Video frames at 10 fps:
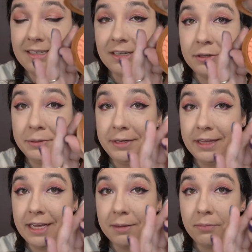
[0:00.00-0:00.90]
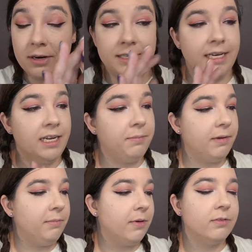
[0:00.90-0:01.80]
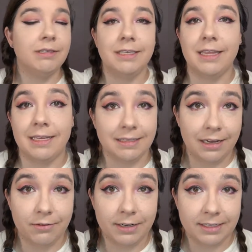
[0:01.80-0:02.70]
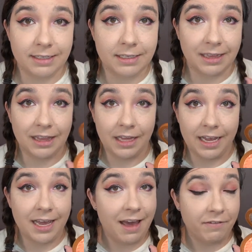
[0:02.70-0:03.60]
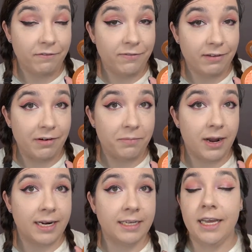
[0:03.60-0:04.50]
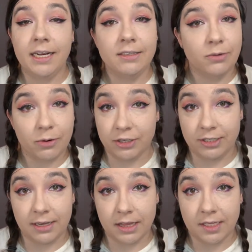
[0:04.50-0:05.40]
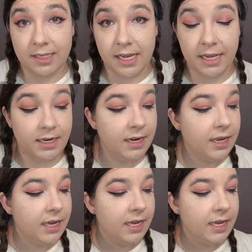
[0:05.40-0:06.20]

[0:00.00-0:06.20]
including the imprint in it, but mostly that's not a reason to like have a favorite product. It is gorgeous on the skin.